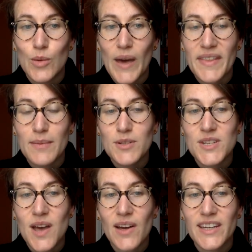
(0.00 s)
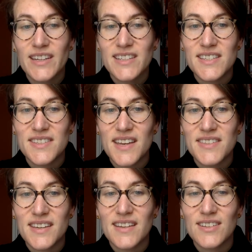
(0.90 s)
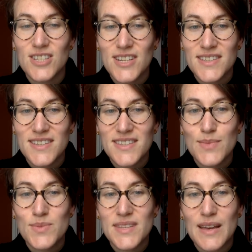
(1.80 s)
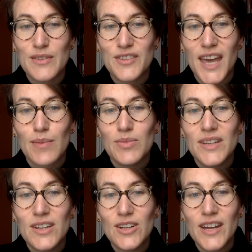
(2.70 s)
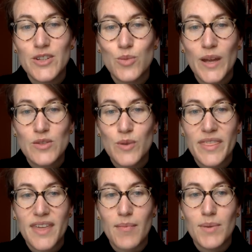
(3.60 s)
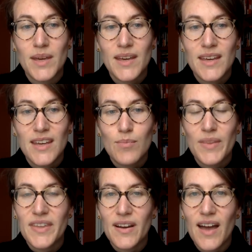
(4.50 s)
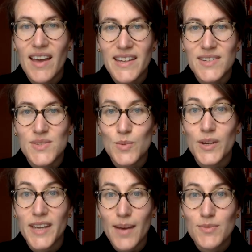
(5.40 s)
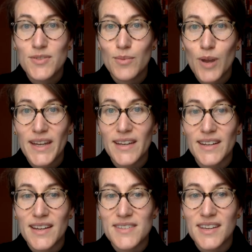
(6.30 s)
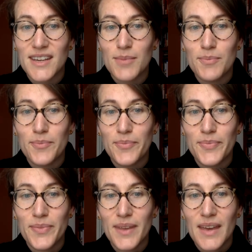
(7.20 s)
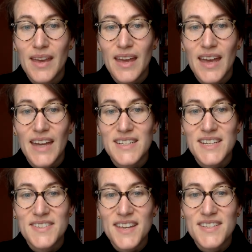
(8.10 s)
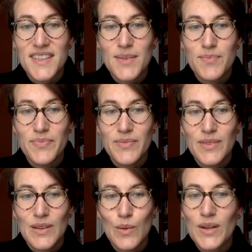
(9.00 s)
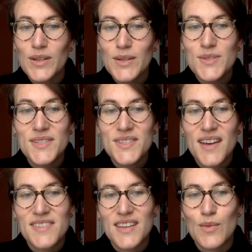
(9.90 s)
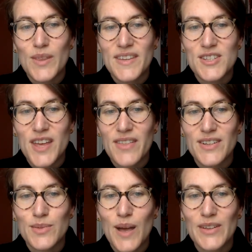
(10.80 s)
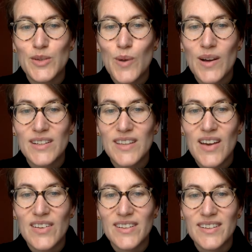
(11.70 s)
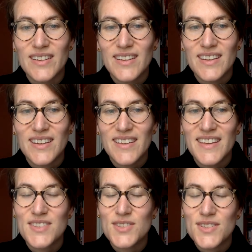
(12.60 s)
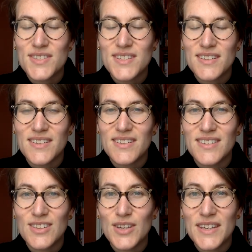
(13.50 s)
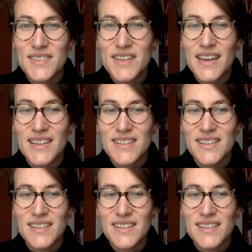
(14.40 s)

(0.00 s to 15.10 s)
While they were talking and discussing, Jesus himself came near and went with them, but their eyes were kept from recognizing him. And he said to them, "What are you discussing with each other while you walk along?" They stood still, looking sad.